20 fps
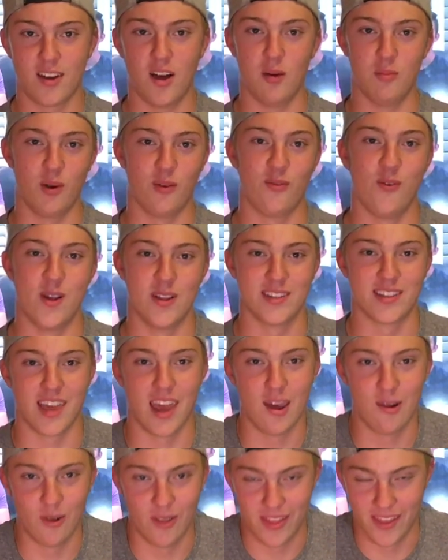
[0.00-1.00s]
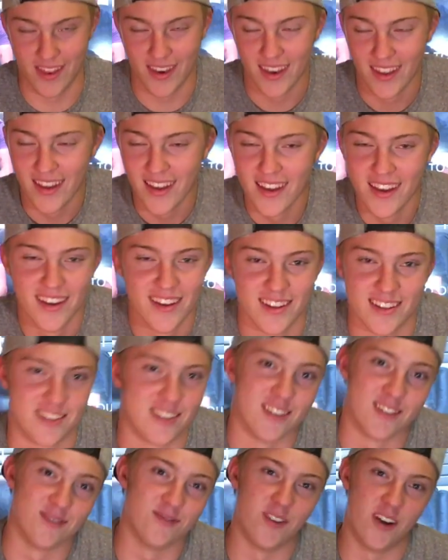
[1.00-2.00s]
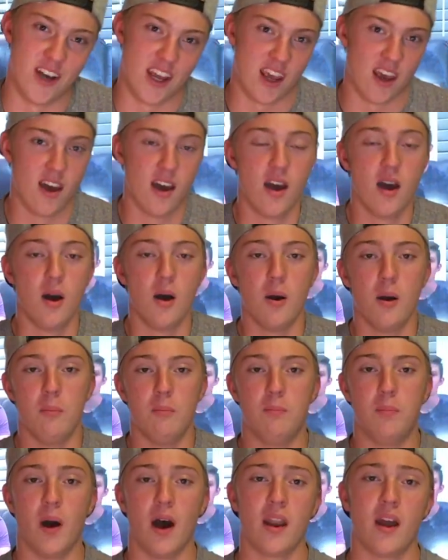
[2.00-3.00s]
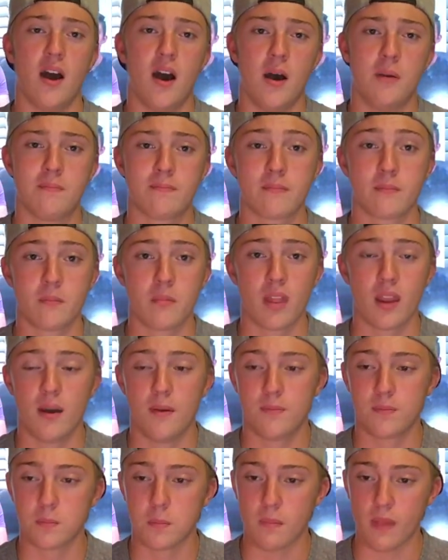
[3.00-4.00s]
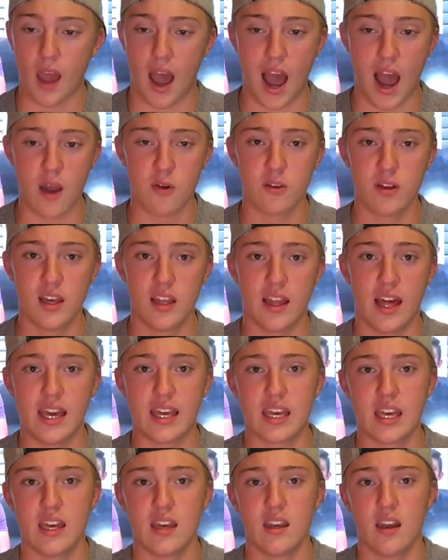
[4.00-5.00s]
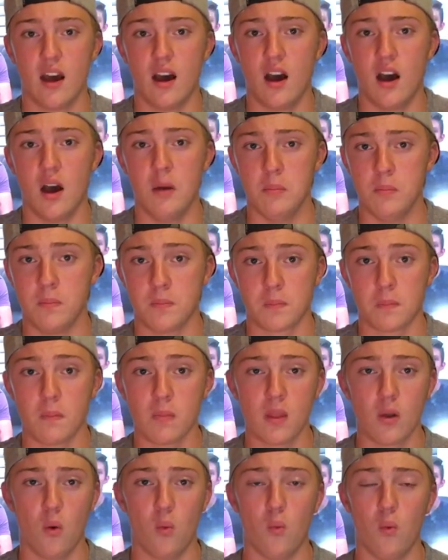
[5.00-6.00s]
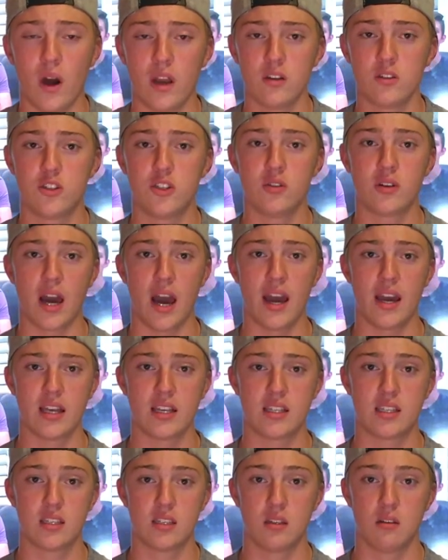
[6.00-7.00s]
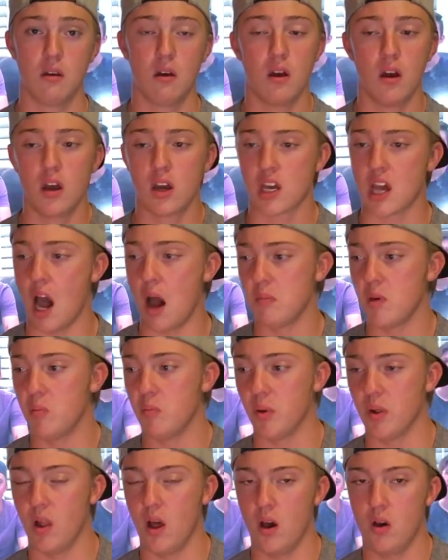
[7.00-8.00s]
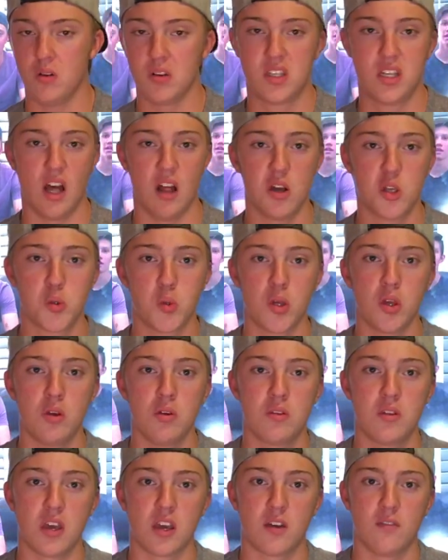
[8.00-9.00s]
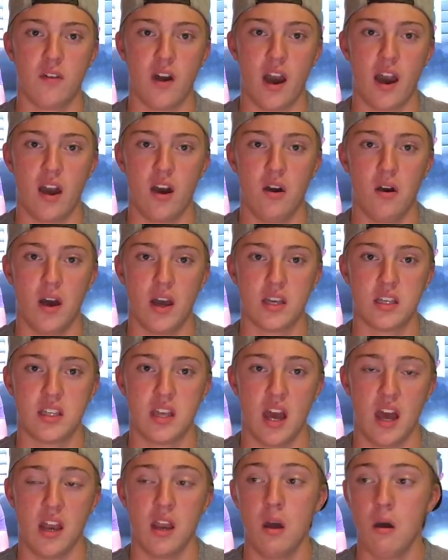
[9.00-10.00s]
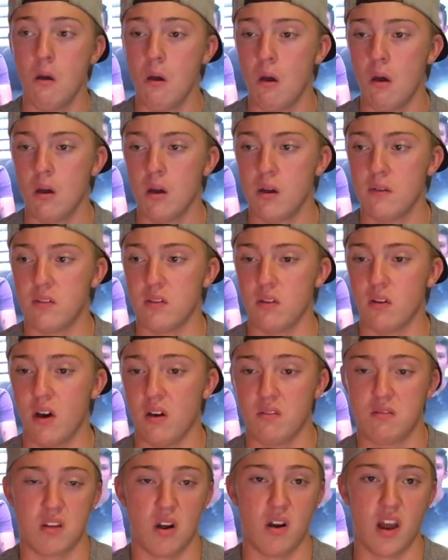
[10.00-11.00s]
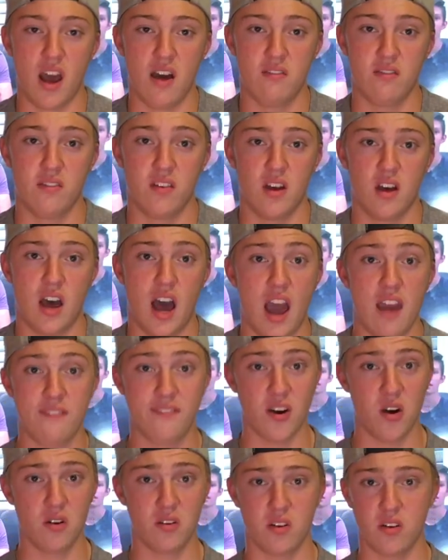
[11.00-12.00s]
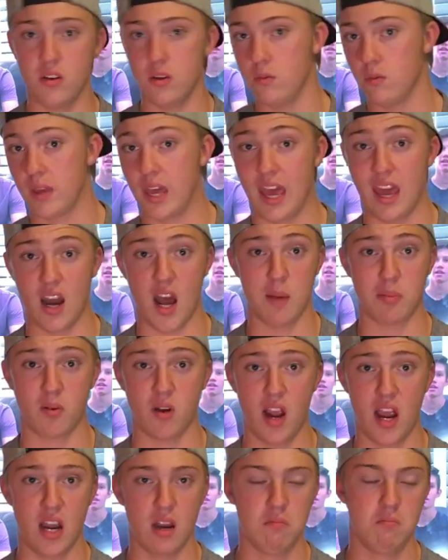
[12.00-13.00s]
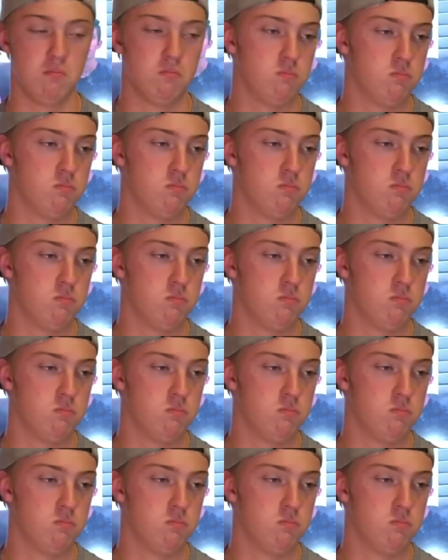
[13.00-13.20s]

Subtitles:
Call my friends gay with it. It's just funny. But I really like it. Why don't you guys comment below? Tell us what you think of iOS 10. If you don't have an iPhone and you can't upgrade,